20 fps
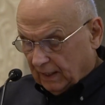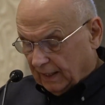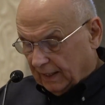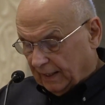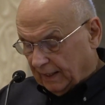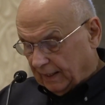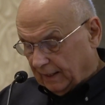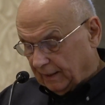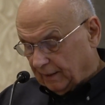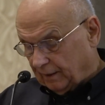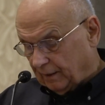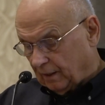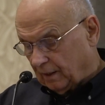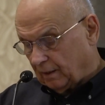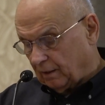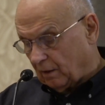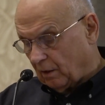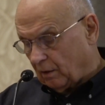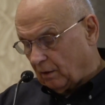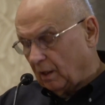and
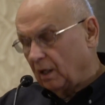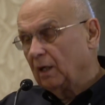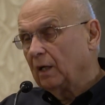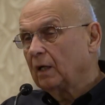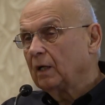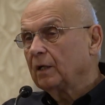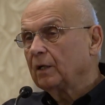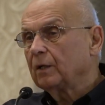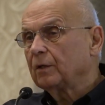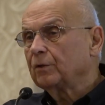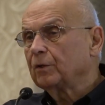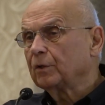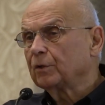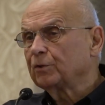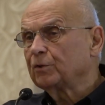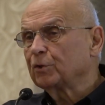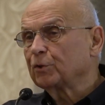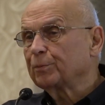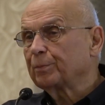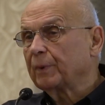it'll
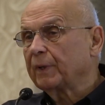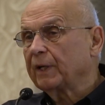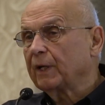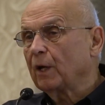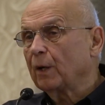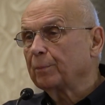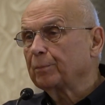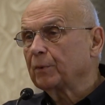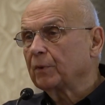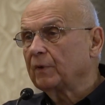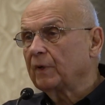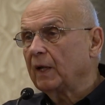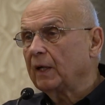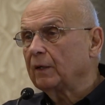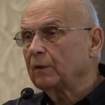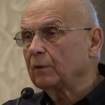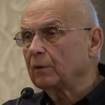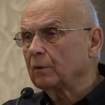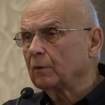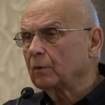just bring you up to
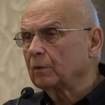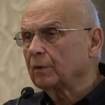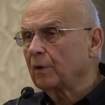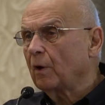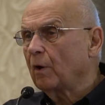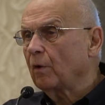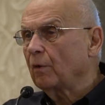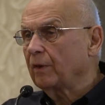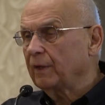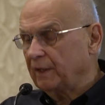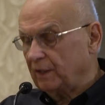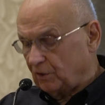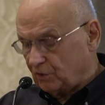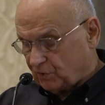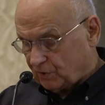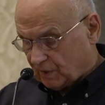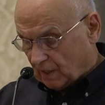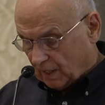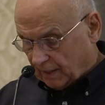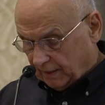date on all the
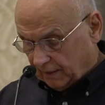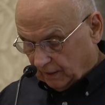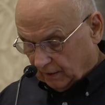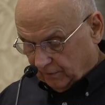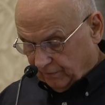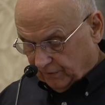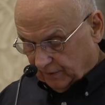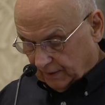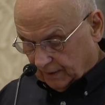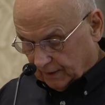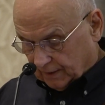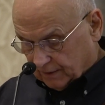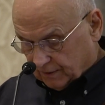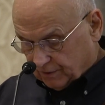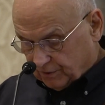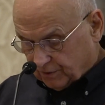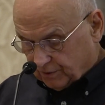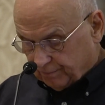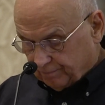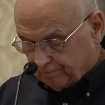exciting
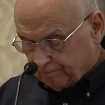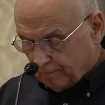events.